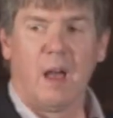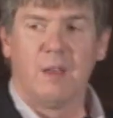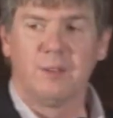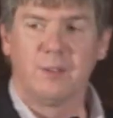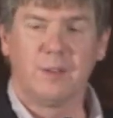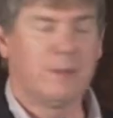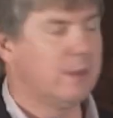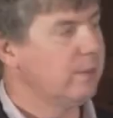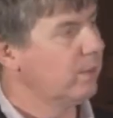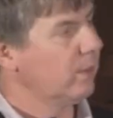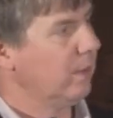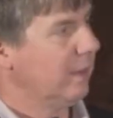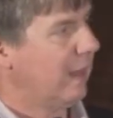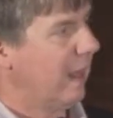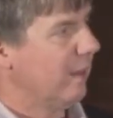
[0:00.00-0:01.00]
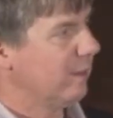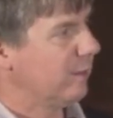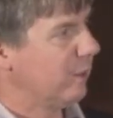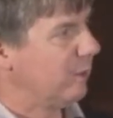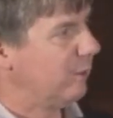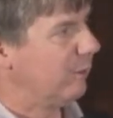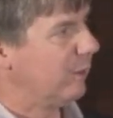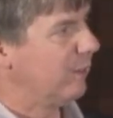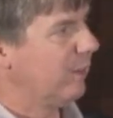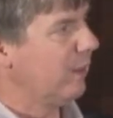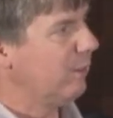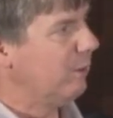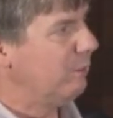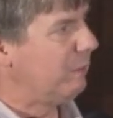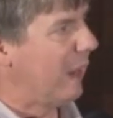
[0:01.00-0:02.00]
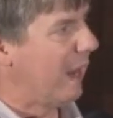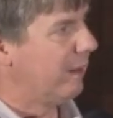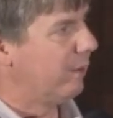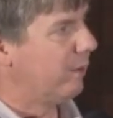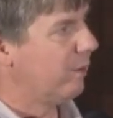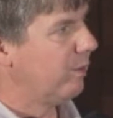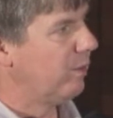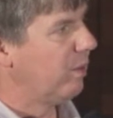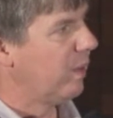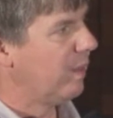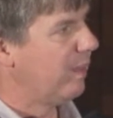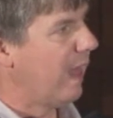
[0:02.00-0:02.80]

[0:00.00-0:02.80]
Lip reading: statistical analysis of extinction patterns.